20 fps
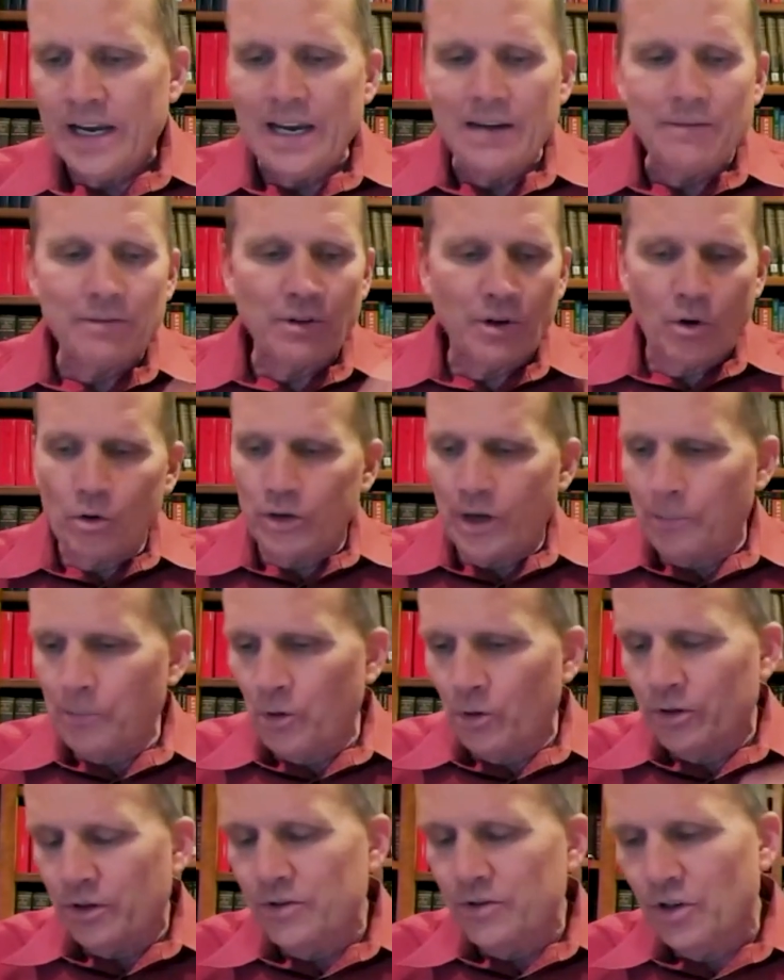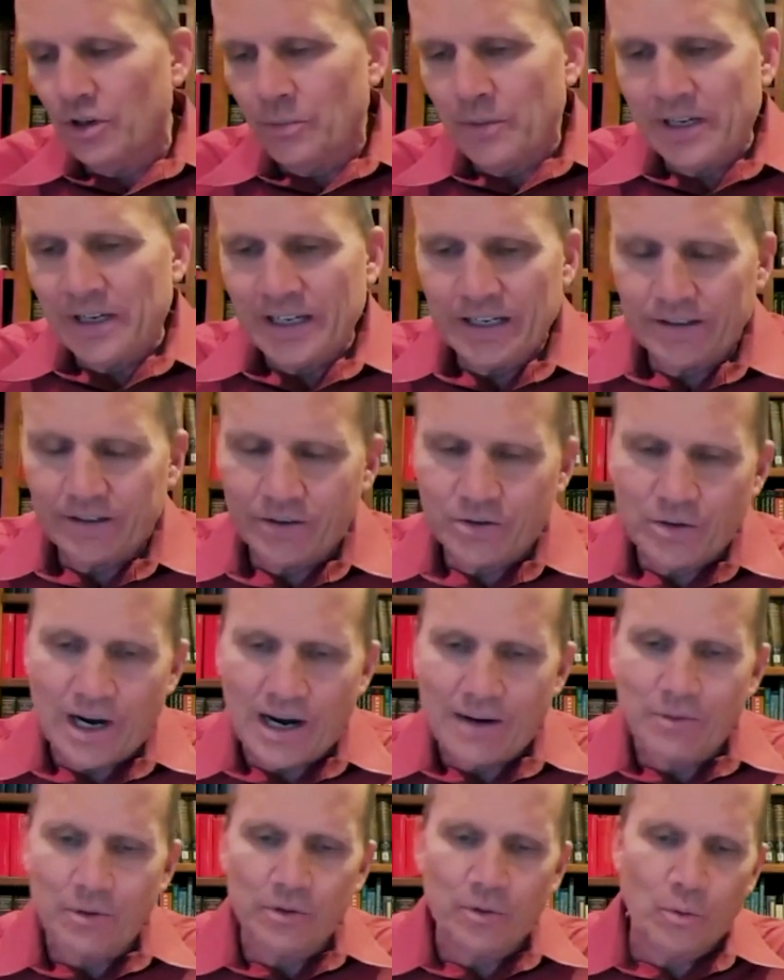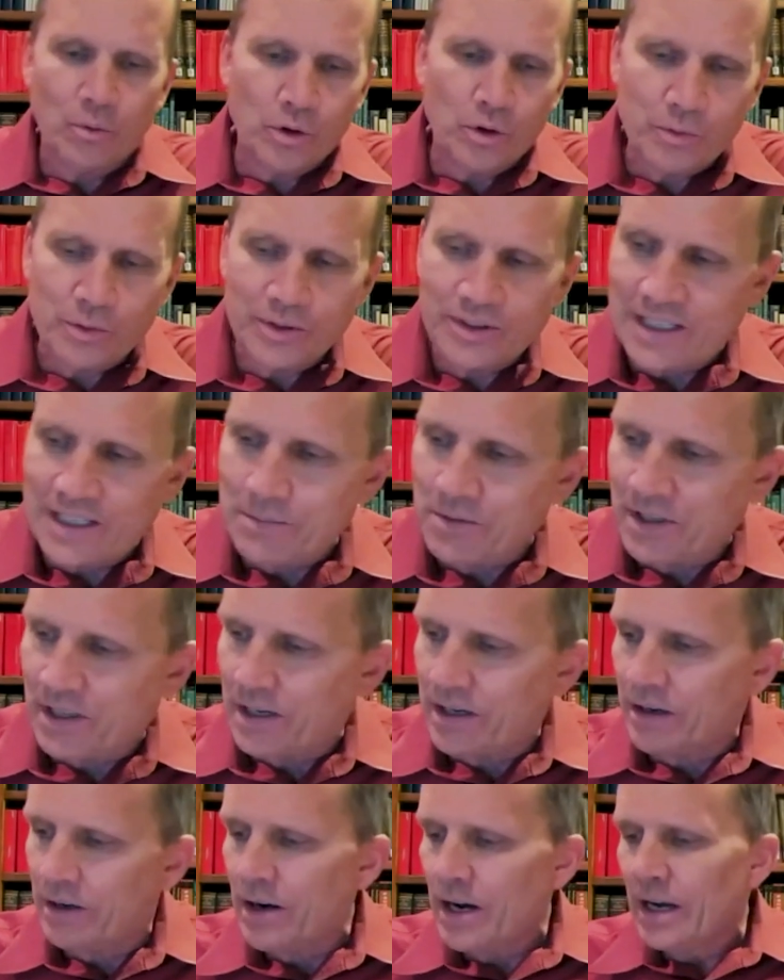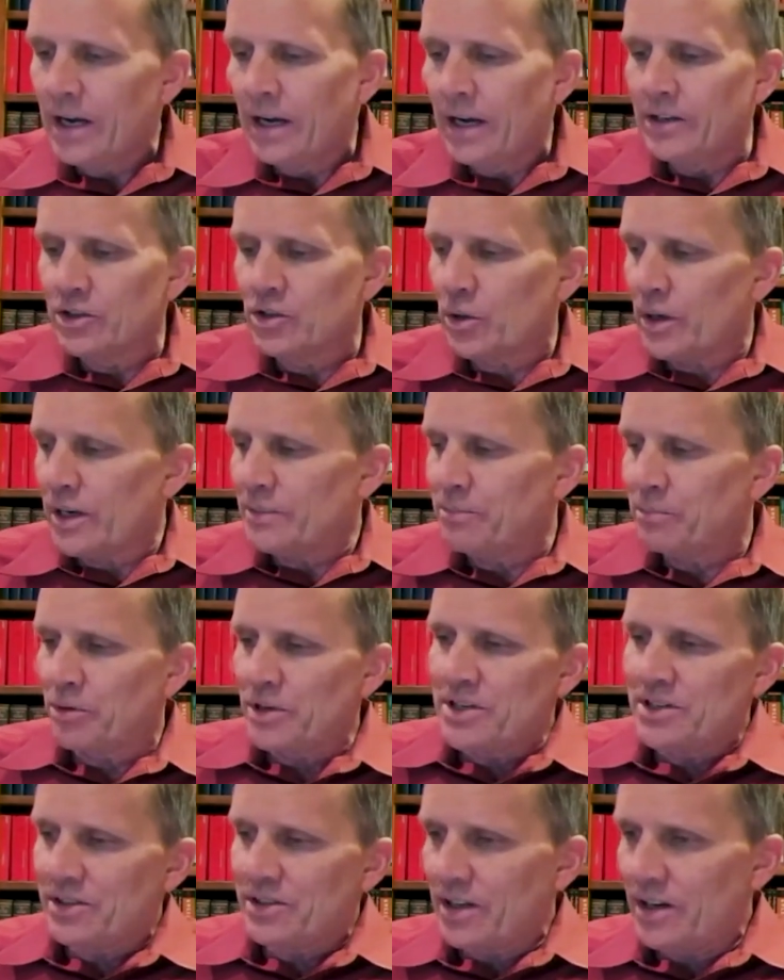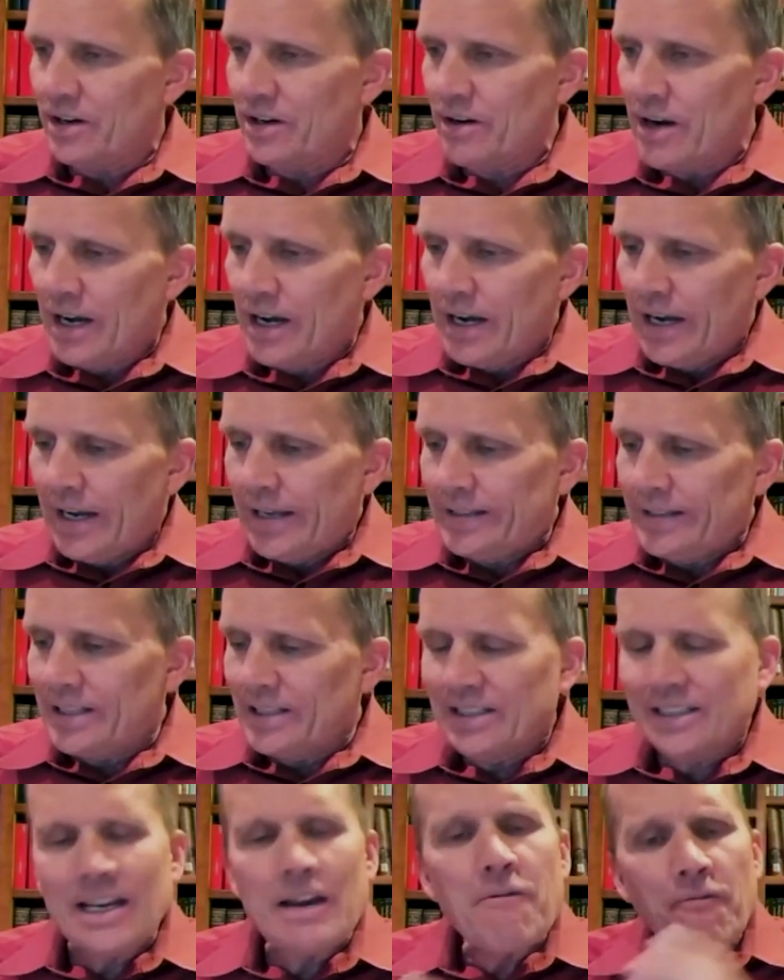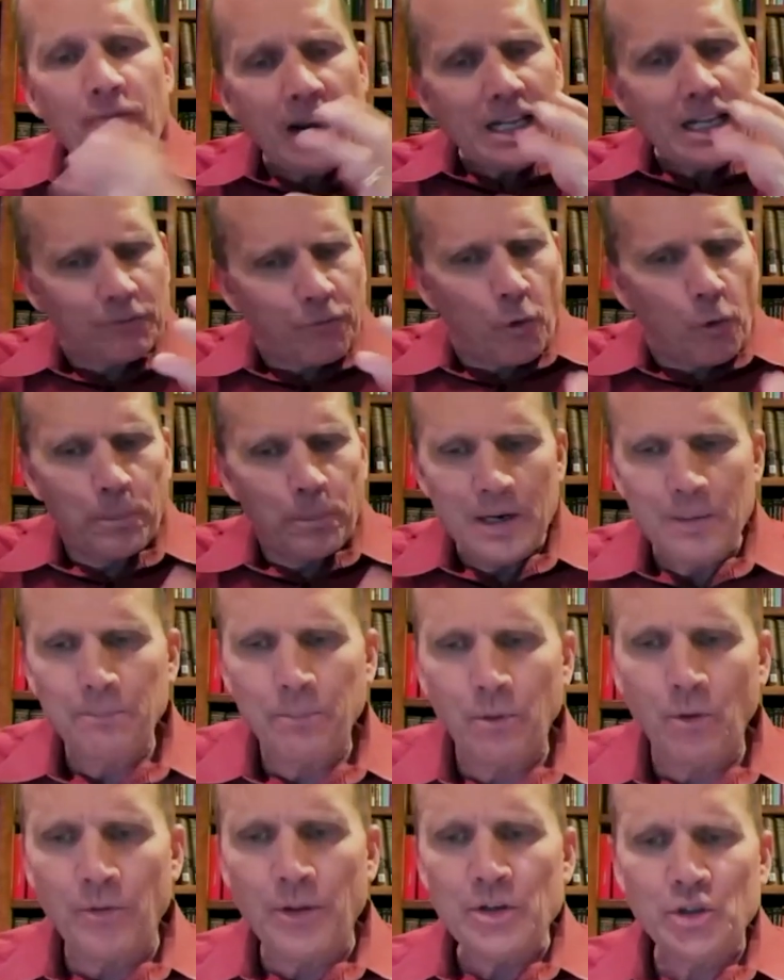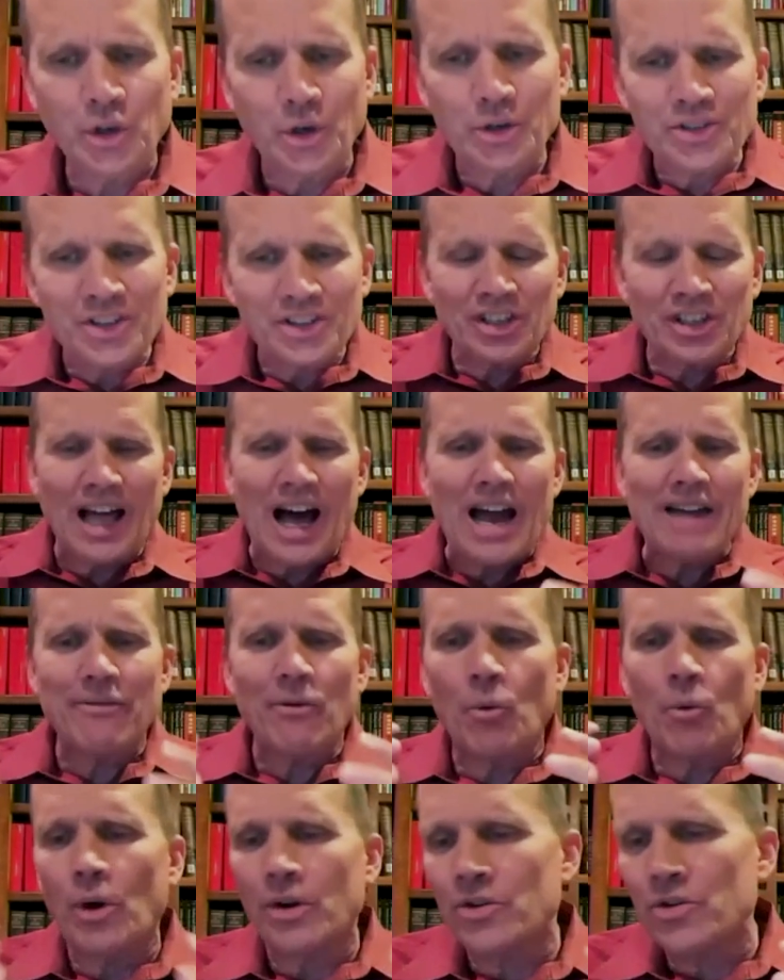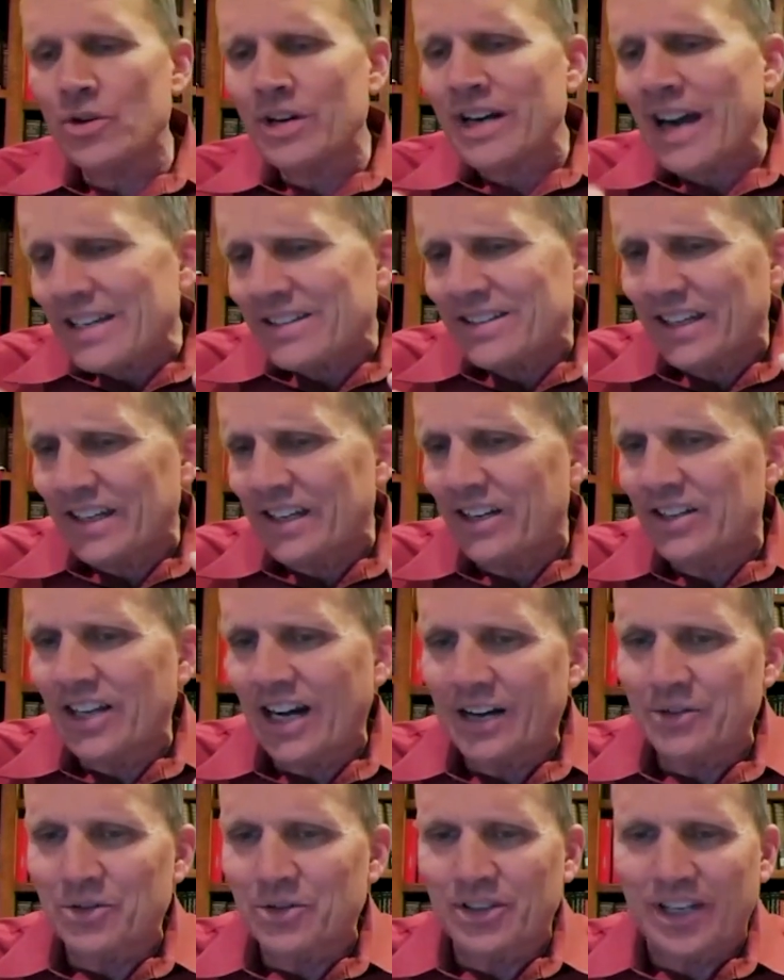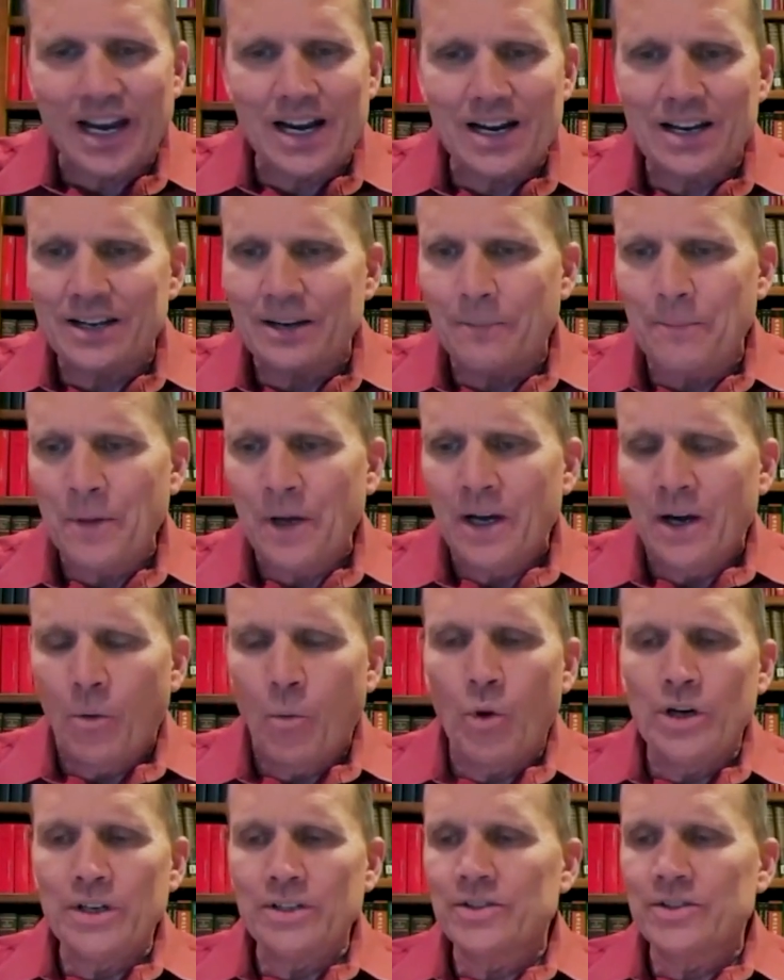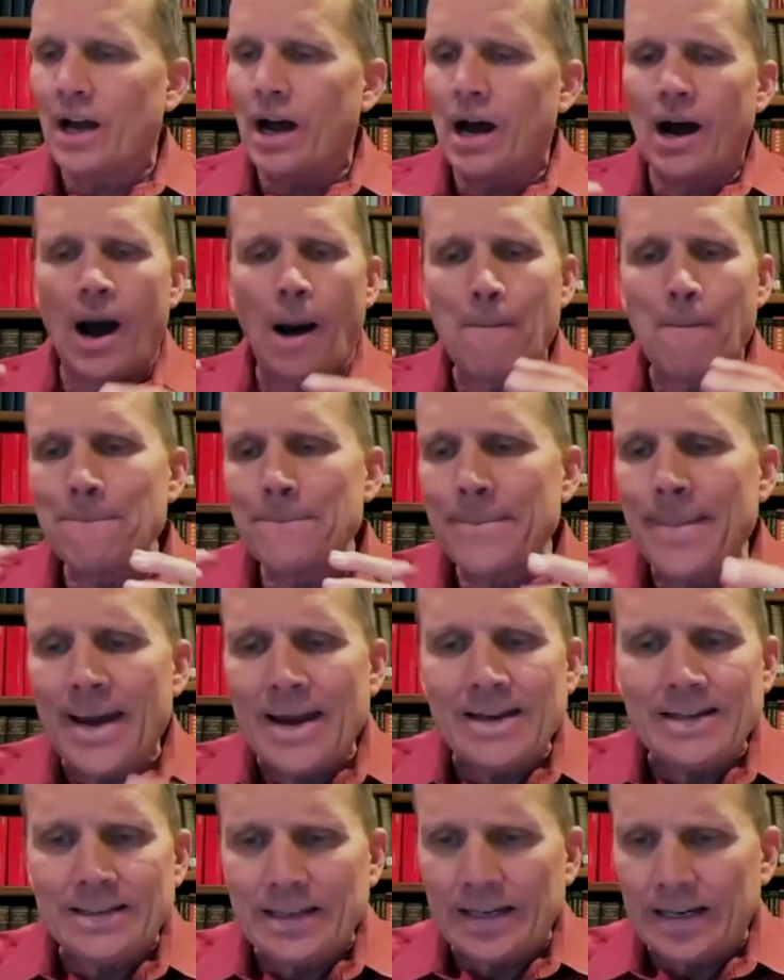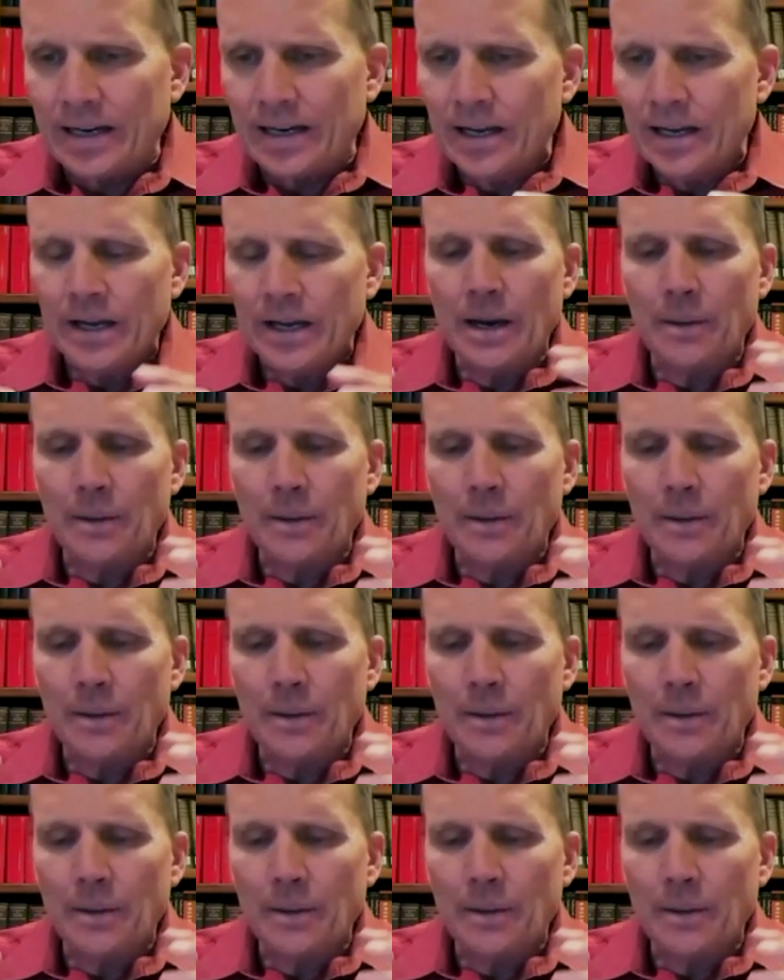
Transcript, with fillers: Even going, I'm going to Germany to travel to work with teams there and train priests there to see faithful people. The church is alive, and what you guys did at Dodger Stadium was amazing.